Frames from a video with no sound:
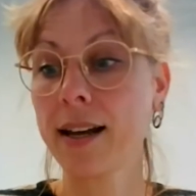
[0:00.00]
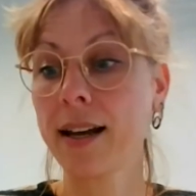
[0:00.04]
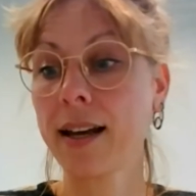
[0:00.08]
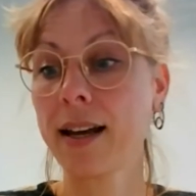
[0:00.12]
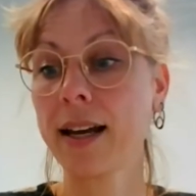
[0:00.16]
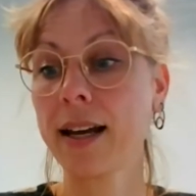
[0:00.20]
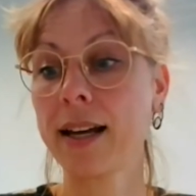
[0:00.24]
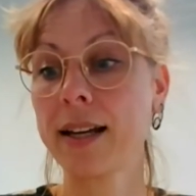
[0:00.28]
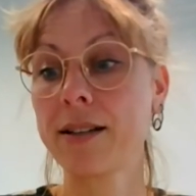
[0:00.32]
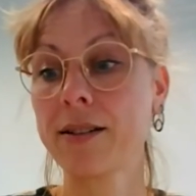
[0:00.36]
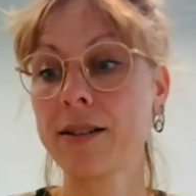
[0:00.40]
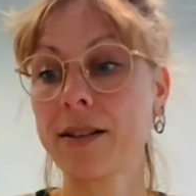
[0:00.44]

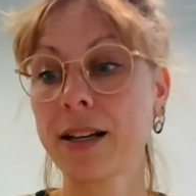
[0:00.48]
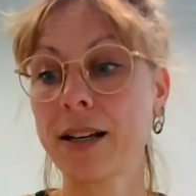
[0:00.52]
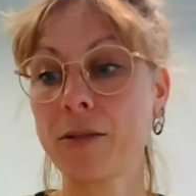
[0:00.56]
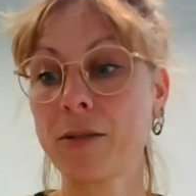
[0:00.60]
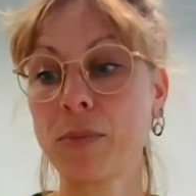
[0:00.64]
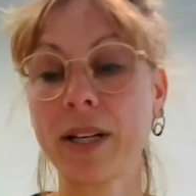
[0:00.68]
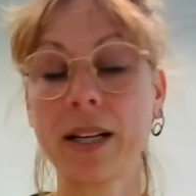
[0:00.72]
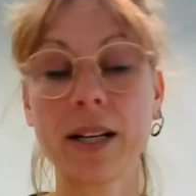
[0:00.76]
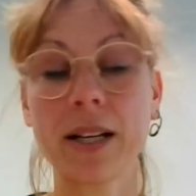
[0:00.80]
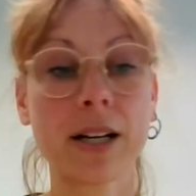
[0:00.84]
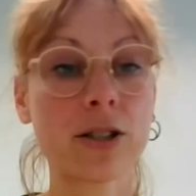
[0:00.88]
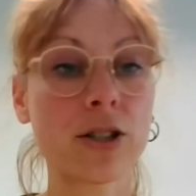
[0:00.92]
and can
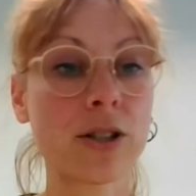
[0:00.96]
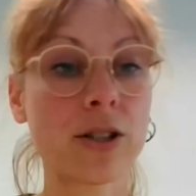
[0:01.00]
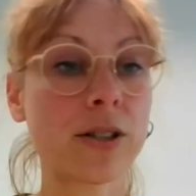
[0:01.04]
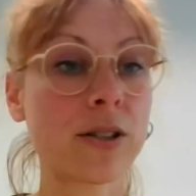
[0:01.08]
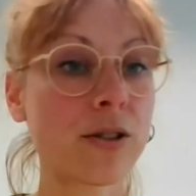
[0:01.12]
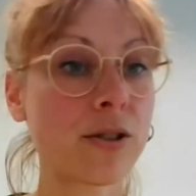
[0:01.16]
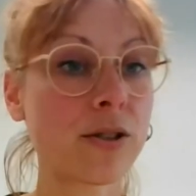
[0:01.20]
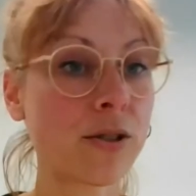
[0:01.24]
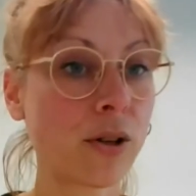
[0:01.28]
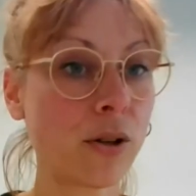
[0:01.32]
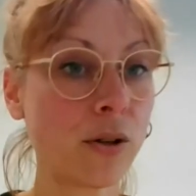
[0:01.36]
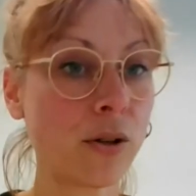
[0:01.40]
be actually
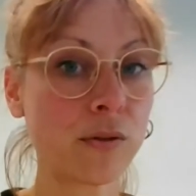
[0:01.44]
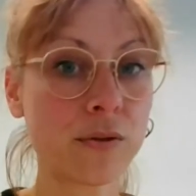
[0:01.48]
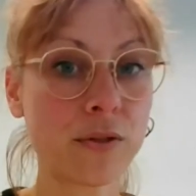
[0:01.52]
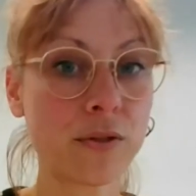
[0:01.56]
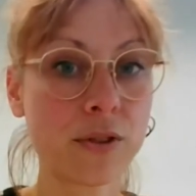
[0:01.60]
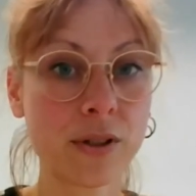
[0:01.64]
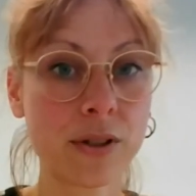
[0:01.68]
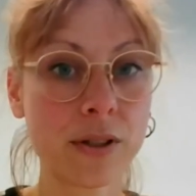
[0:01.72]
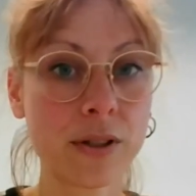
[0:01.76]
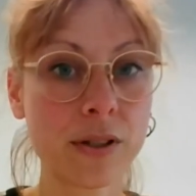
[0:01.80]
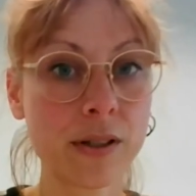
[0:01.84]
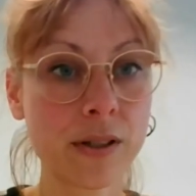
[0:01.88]

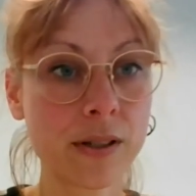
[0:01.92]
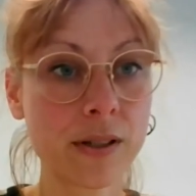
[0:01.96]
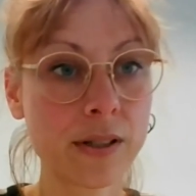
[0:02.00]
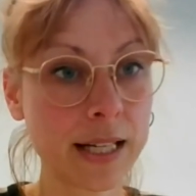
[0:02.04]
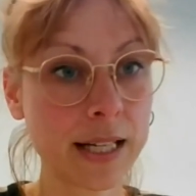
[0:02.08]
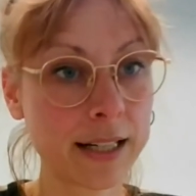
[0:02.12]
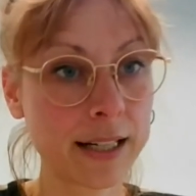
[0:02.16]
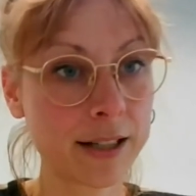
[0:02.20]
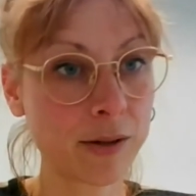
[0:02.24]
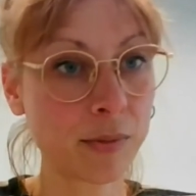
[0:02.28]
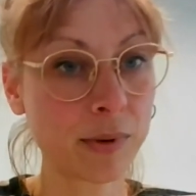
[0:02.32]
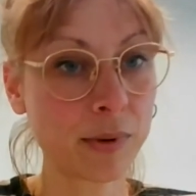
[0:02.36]
solved
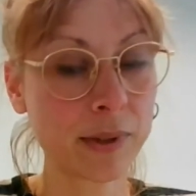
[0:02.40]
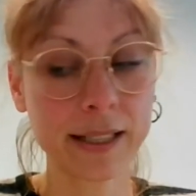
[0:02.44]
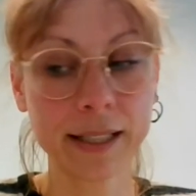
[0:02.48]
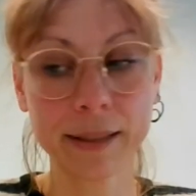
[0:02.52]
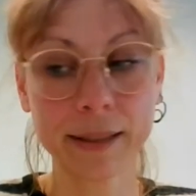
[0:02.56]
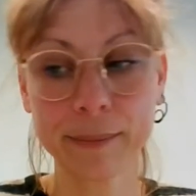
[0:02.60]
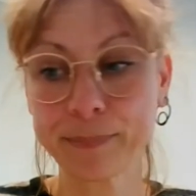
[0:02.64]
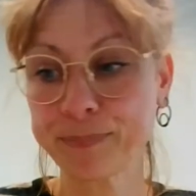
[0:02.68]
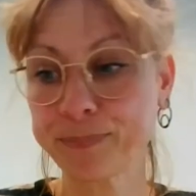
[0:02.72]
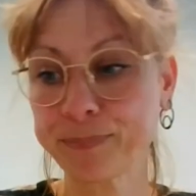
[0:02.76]
sustainably.